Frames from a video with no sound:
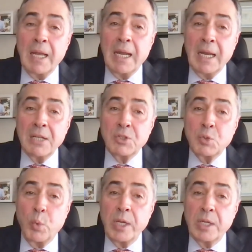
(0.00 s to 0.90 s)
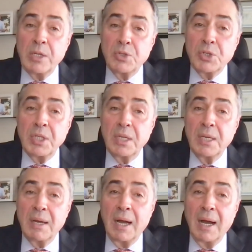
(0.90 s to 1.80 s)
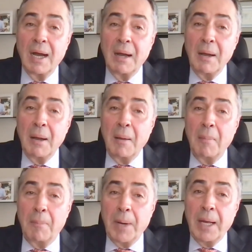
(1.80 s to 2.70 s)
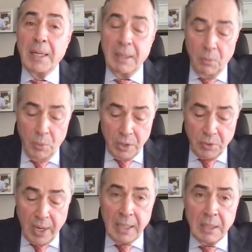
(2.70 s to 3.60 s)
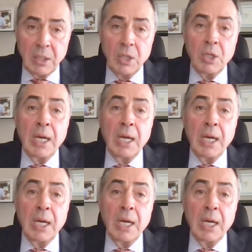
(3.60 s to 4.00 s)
let's wait and see. But we're trying,